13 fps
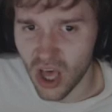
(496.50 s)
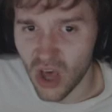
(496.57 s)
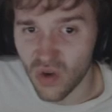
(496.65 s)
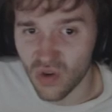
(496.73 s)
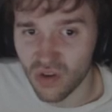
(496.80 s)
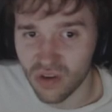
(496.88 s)

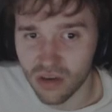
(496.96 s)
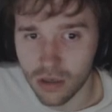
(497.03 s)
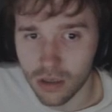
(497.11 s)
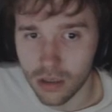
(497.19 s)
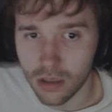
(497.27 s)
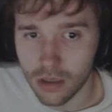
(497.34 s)
Oh.
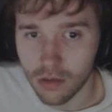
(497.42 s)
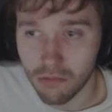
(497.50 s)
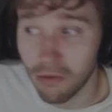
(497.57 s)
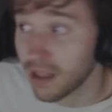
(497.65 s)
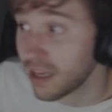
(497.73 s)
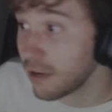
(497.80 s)

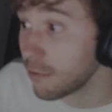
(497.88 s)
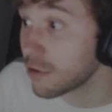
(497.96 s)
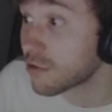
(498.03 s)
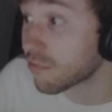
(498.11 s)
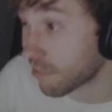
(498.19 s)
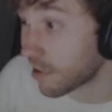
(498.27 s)
Well, he
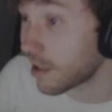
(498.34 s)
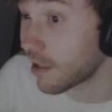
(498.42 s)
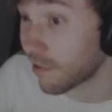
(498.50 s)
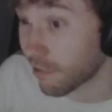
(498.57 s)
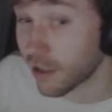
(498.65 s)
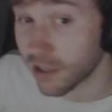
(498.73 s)
was
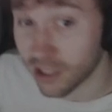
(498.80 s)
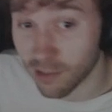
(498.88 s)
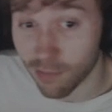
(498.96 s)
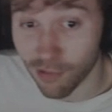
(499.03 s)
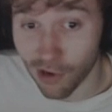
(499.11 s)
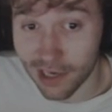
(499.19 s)
really, really
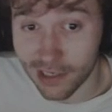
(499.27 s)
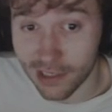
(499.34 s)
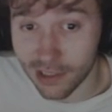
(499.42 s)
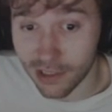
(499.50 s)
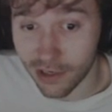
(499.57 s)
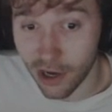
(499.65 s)

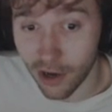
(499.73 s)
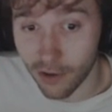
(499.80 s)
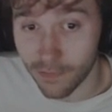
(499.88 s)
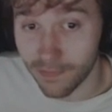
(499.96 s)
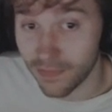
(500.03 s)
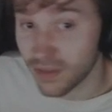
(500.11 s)
depressed, you
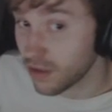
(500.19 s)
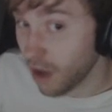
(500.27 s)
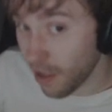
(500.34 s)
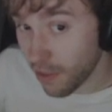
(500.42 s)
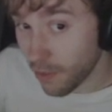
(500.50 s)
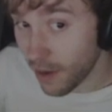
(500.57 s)
know.
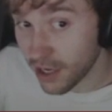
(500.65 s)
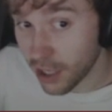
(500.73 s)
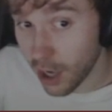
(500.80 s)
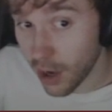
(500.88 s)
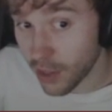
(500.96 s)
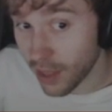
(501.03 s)
Not the way
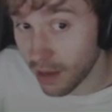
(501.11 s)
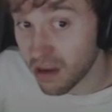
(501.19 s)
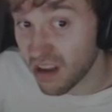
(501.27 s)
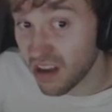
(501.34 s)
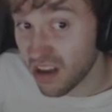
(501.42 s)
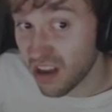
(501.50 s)
to go with that.